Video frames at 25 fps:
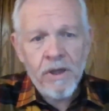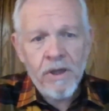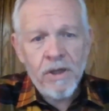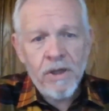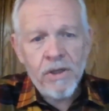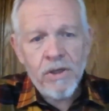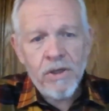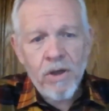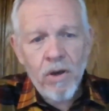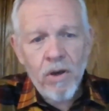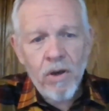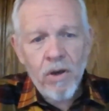
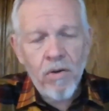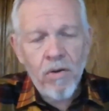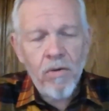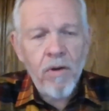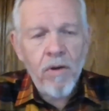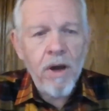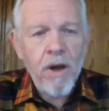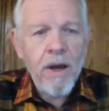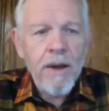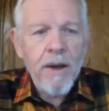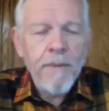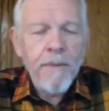
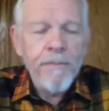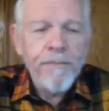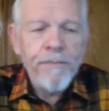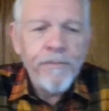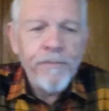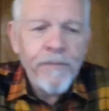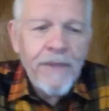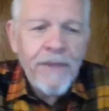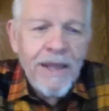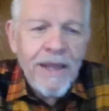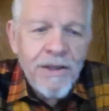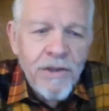So
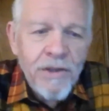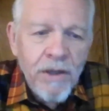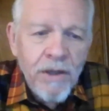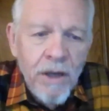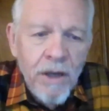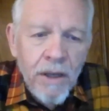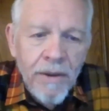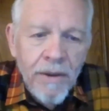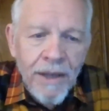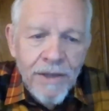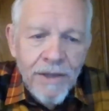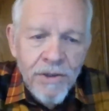
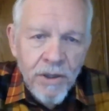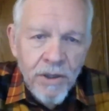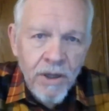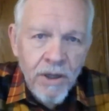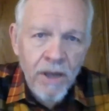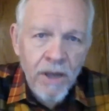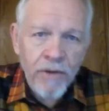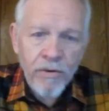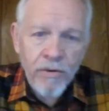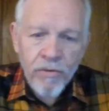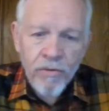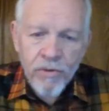that's
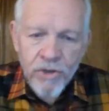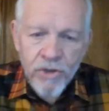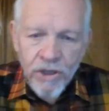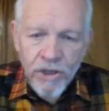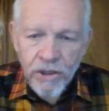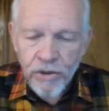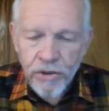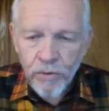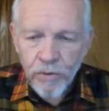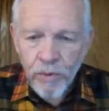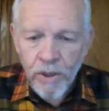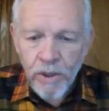another
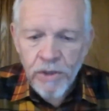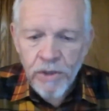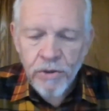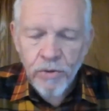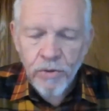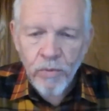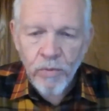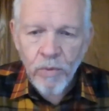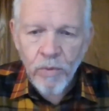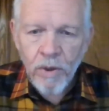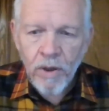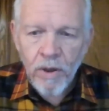
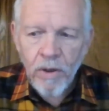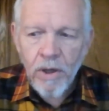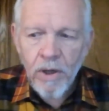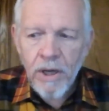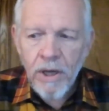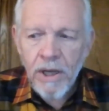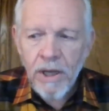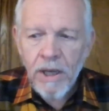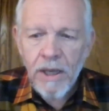situation where